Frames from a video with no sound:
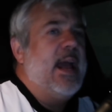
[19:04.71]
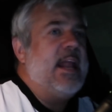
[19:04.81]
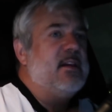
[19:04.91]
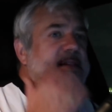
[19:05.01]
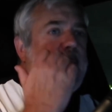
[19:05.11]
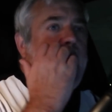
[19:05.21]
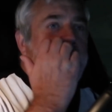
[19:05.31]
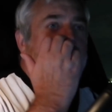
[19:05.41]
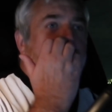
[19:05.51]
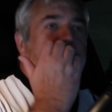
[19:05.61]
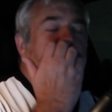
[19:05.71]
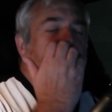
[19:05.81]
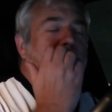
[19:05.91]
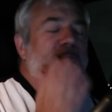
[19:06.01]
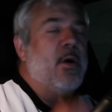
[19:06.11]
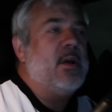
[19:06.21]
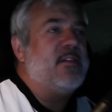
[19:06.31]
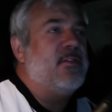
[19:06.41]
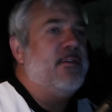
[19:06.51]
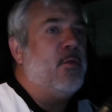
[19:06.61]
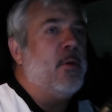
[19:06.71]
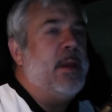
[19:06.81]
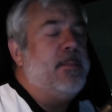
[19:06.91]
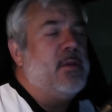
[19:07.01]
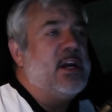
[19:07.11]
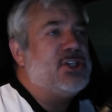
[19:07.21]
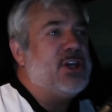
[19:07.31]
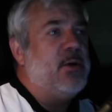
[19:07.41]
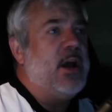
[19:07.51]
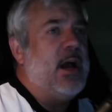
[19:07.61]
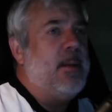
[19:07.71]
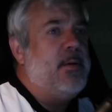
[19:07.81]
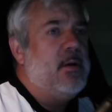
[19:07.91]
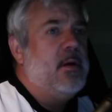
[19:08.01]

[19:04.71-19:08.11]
And he's like, I'd rather focus on the four people that showed up